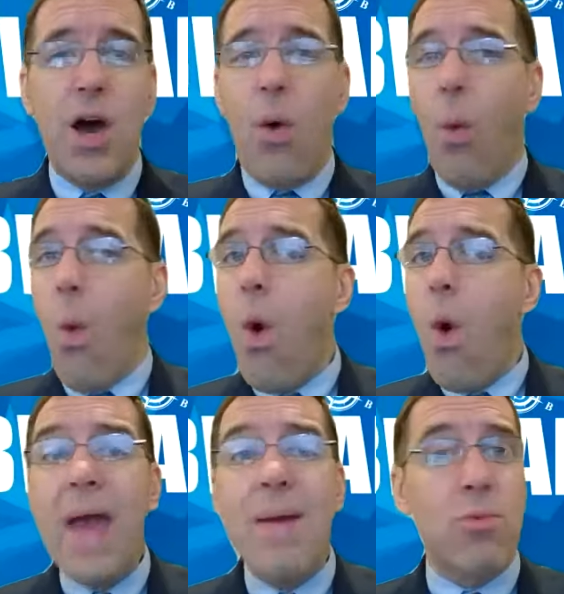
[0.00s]

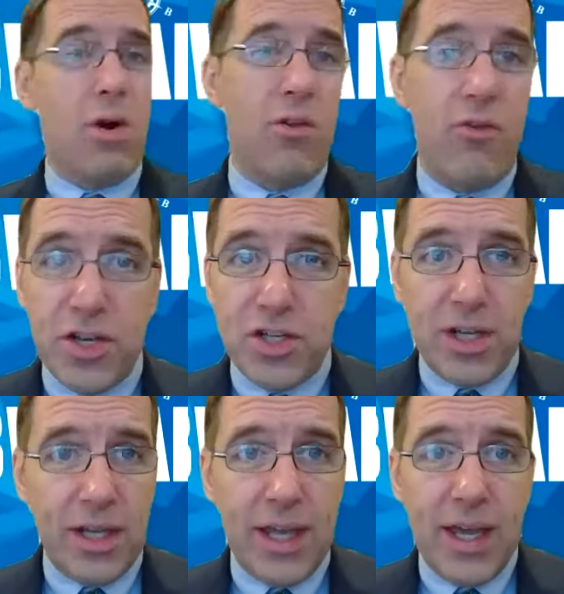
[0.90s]
way more
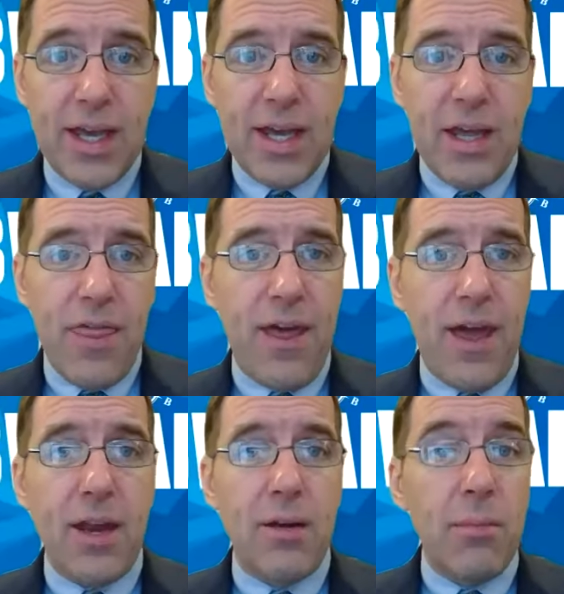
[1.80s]
efficiently
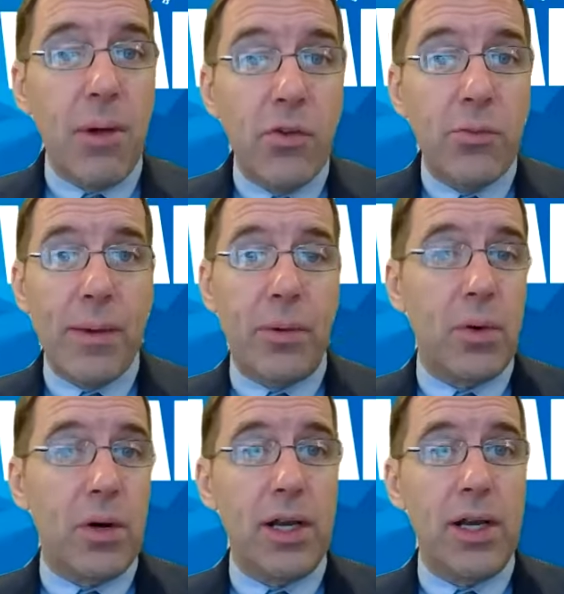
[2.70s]
than most people
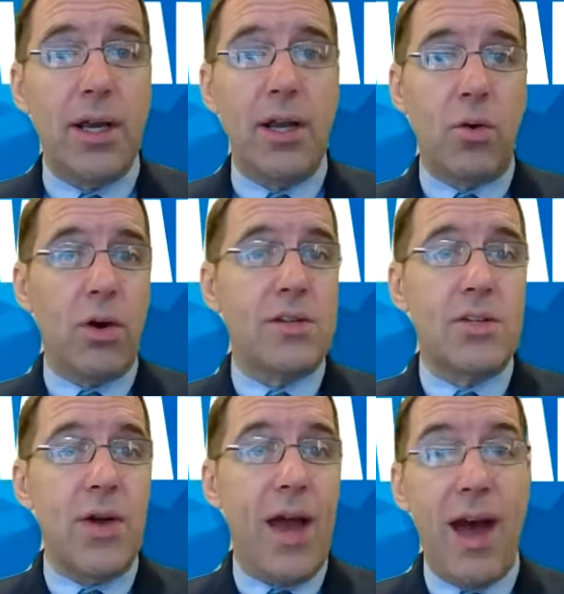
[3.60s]
would in order
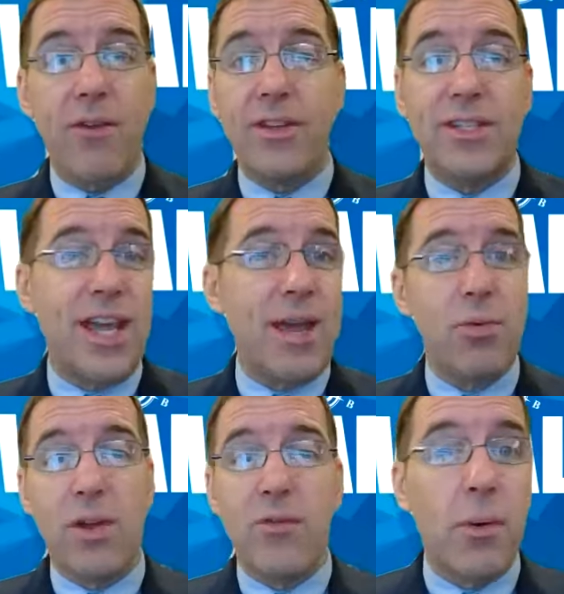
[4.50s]
to have the same
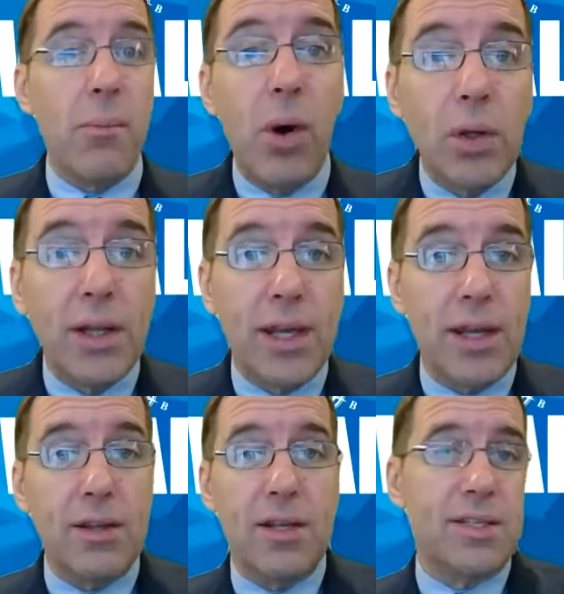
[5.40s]
or even
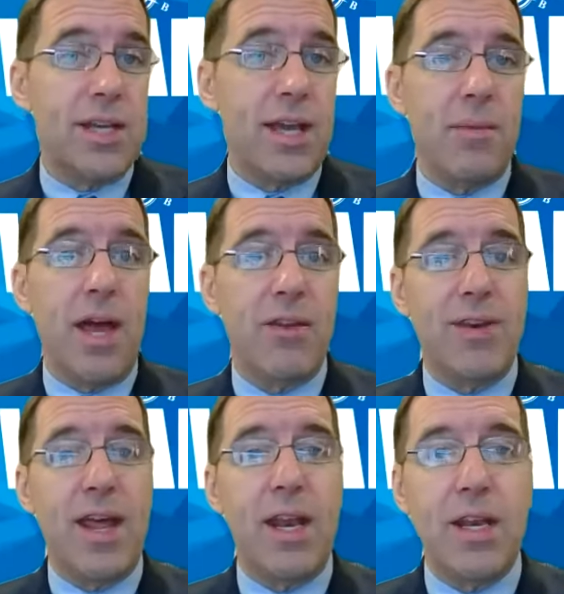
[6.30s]
remotely the same kind of
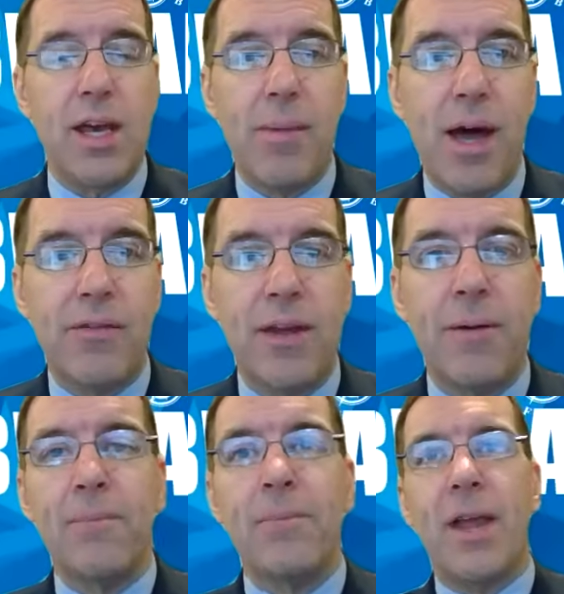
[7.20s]
net income out of it.
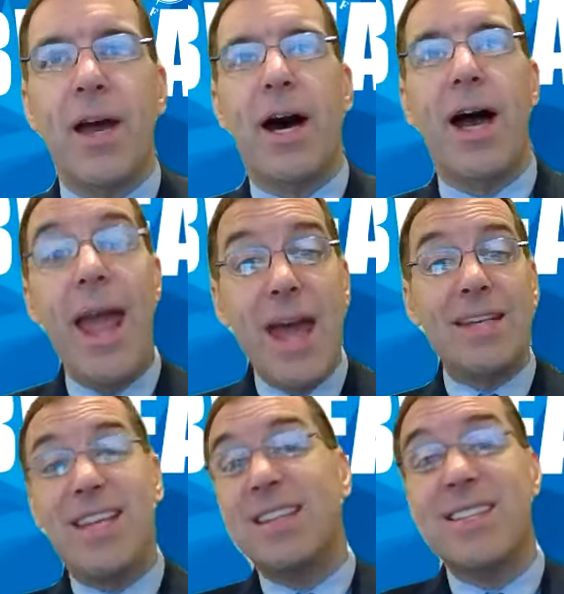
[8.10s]
Uh, and
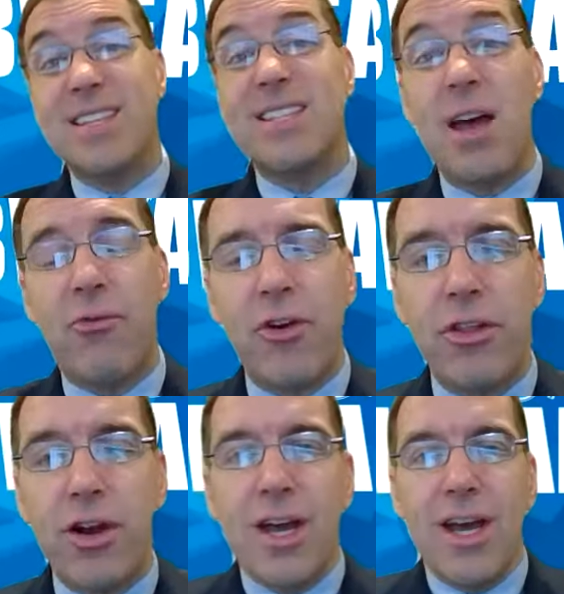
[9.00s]
take this a step
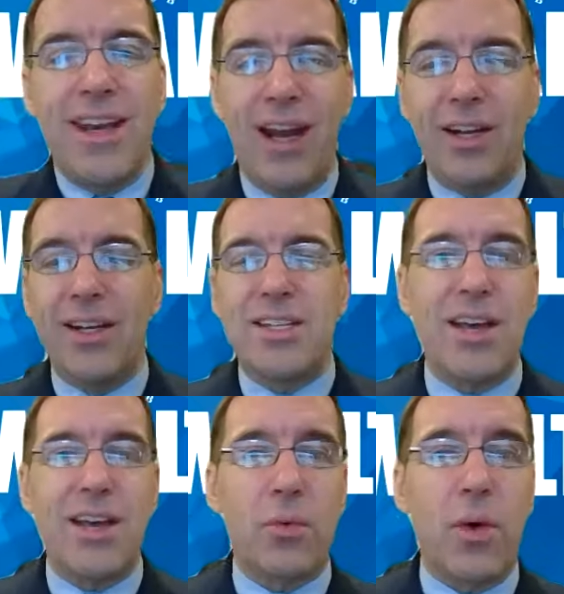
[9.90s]
further, not only does she
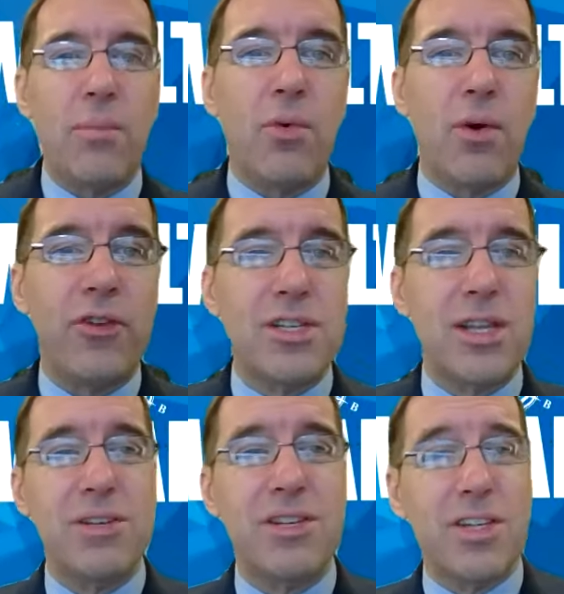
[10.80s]
have to run more
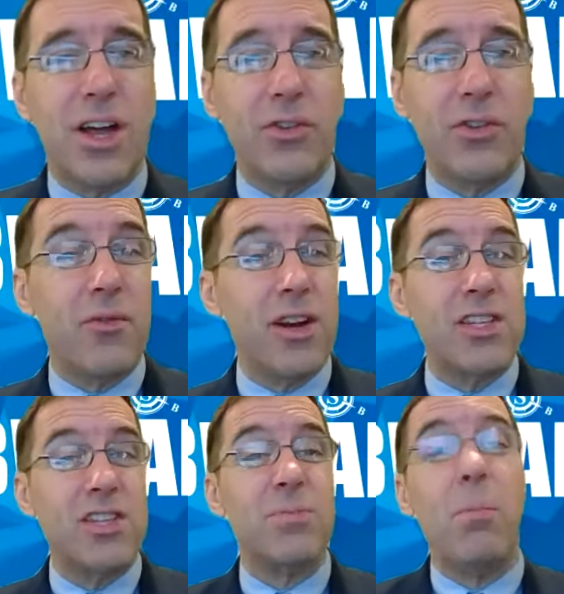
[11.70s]
efficiently, but she's also in a very
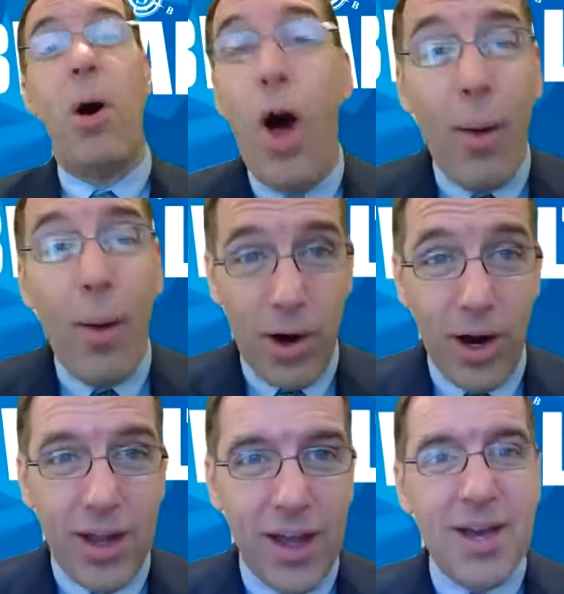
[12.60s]
small
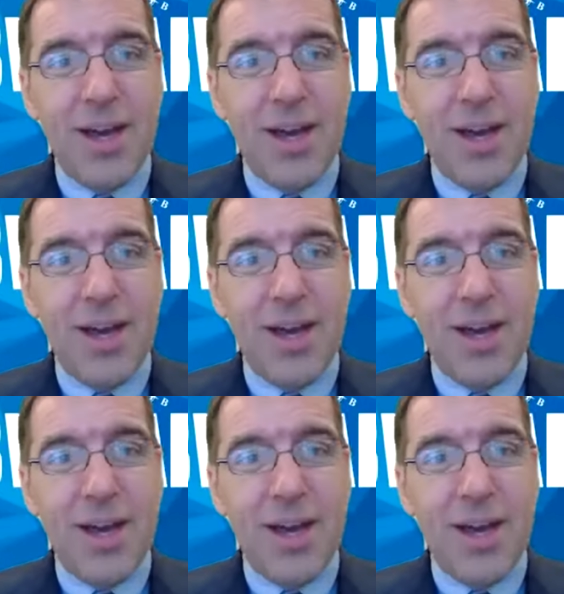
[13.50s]
market.